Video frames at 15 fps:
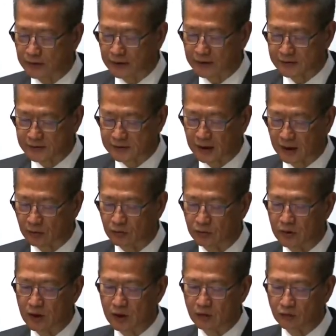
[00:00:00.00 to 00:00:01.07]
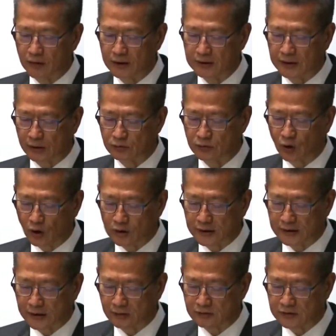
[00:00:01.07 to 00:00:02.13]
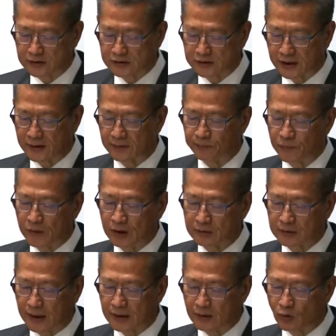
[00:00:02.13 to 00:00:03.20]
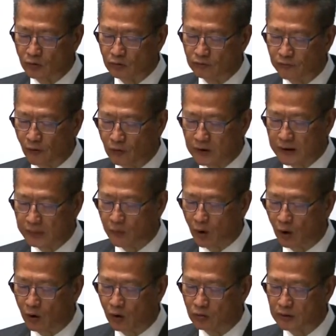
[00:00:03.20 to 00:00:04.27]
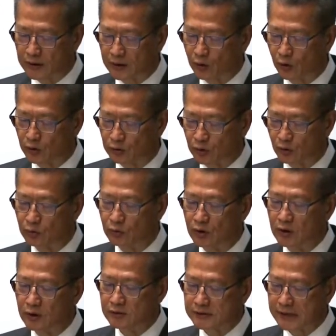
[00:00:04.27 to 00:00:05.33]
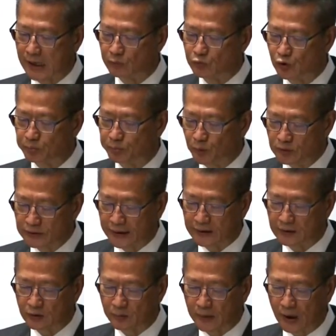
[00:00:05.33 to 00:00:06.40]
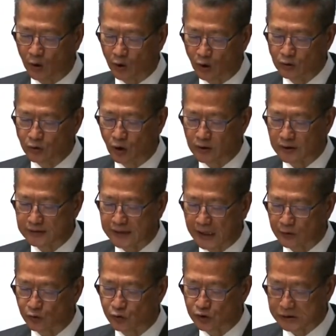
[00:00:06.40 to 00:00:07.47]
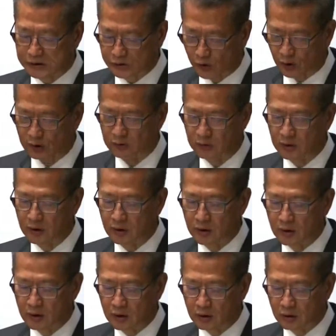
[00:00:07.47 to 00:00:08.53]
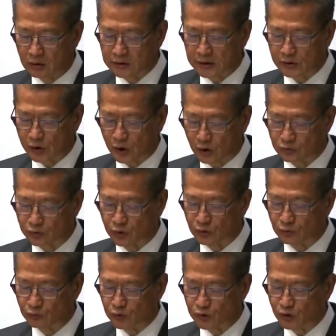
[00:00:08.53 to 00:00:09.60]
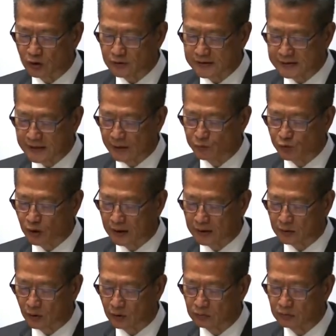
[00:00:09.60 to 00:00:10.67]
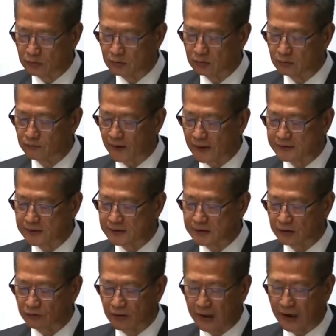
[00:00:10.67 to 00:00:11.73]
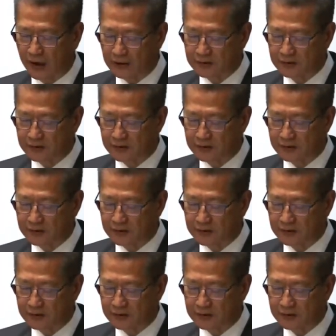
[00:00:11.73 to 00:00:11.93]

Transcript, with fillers: for mainland investors to participate in local and overseas bond markets. We will develop the CMU as a major central securities depository platform in Asia and in the world in the long run.